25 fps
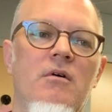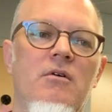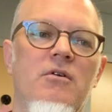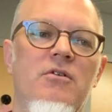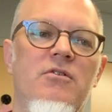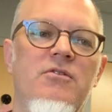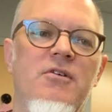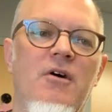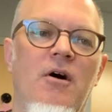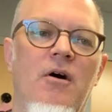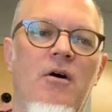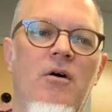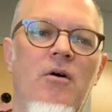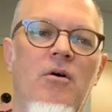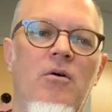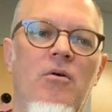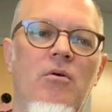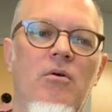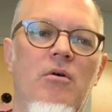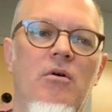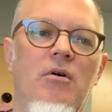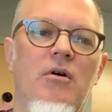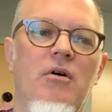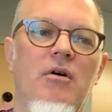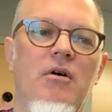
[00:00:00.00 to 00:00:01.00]

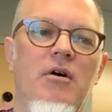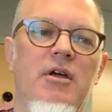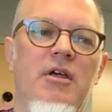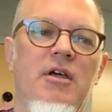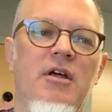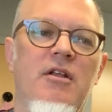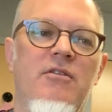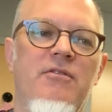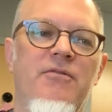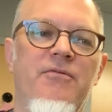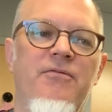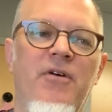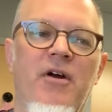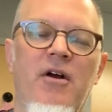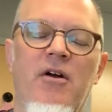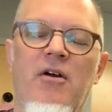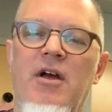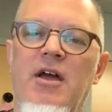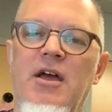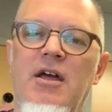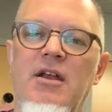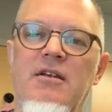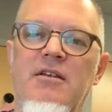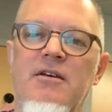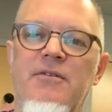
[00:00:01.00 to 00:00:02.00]
so it's
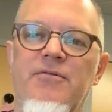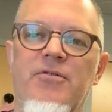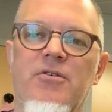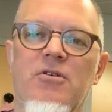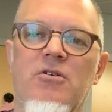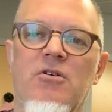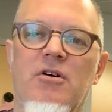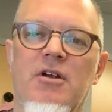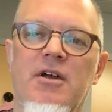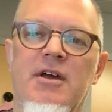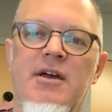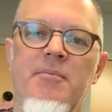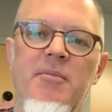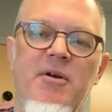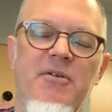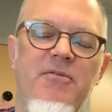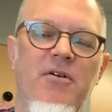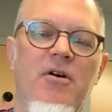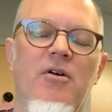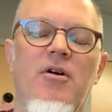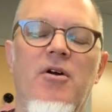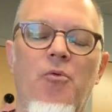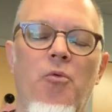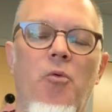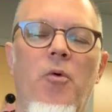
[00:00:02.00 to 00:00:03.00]
very difficult. It can be
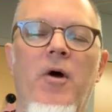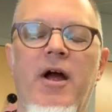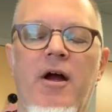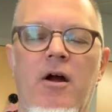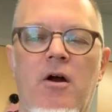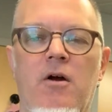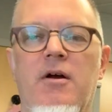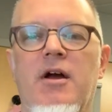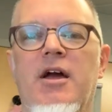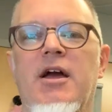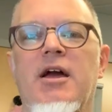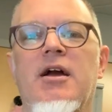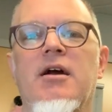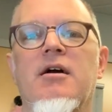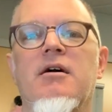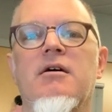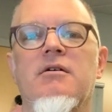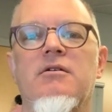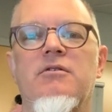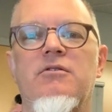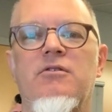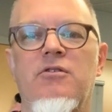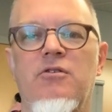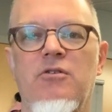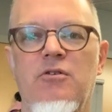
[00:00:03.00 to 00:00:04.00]
very wearing
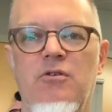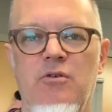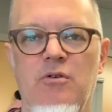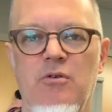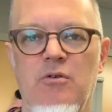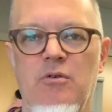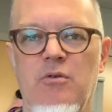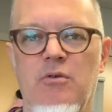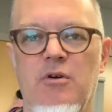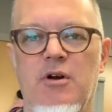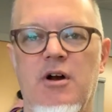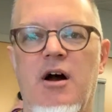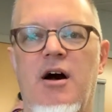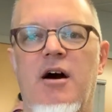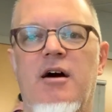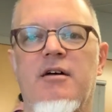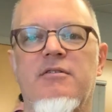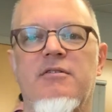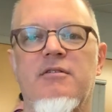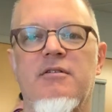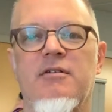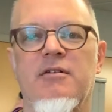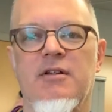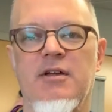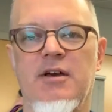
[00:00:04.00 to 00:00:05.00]
to
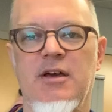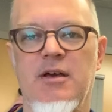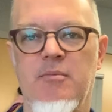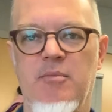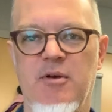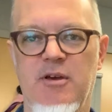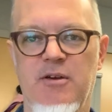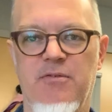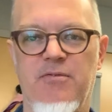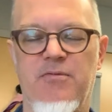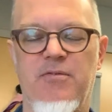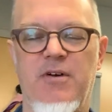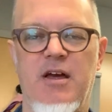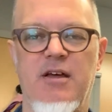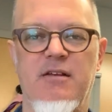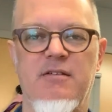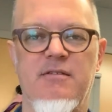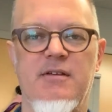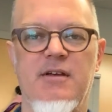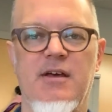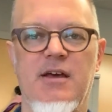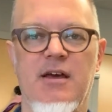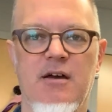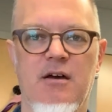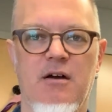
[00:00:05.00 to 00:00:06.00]
constantly be
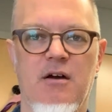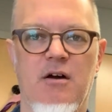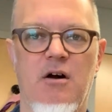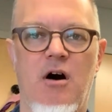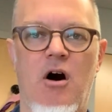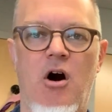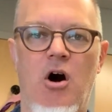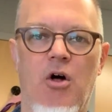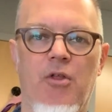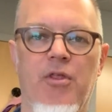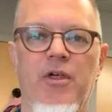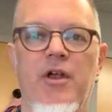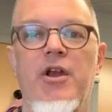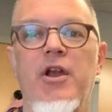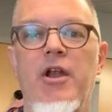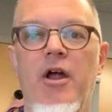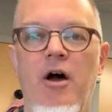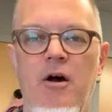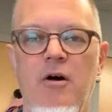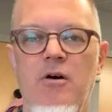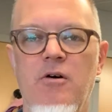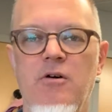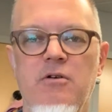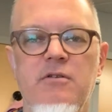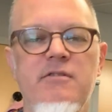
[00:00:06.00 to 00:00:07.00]
facing all the
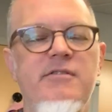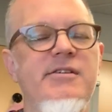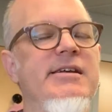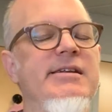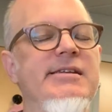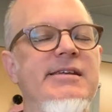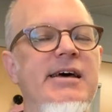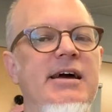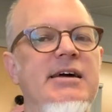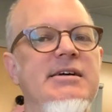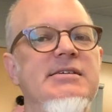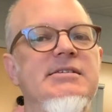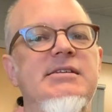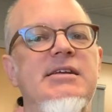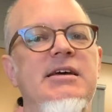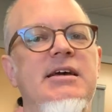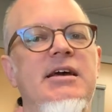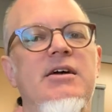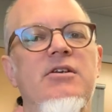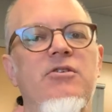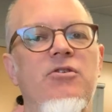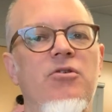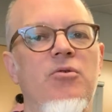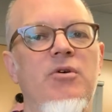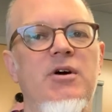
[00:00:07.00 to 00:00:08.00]
no's it takes to
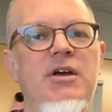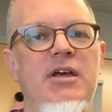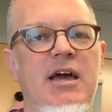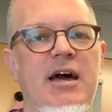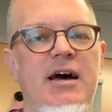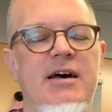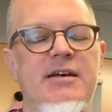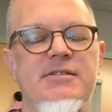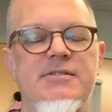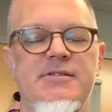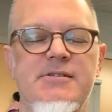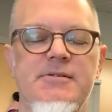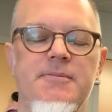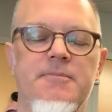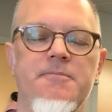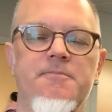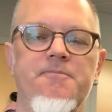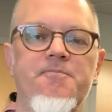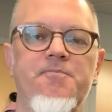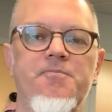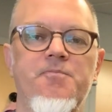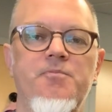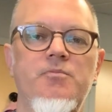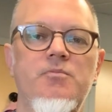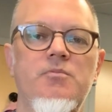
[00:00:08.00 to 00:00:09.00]
get to a yes.
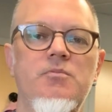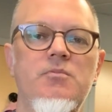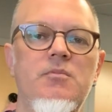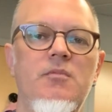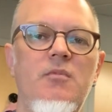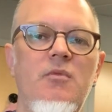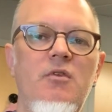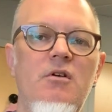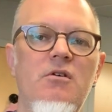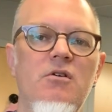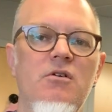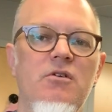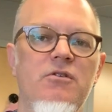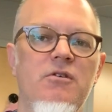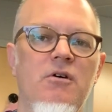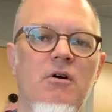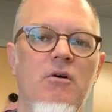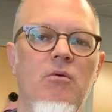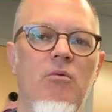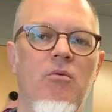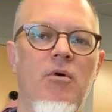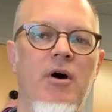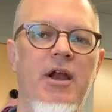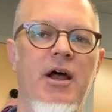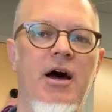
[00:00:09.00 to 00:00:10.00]

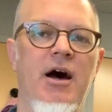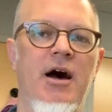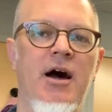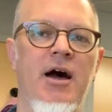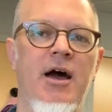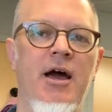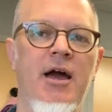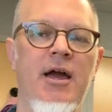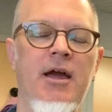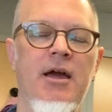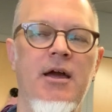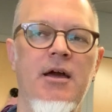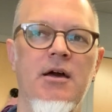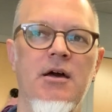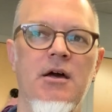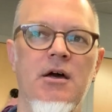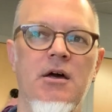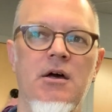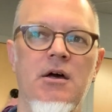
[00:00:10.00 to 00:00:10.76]
So what I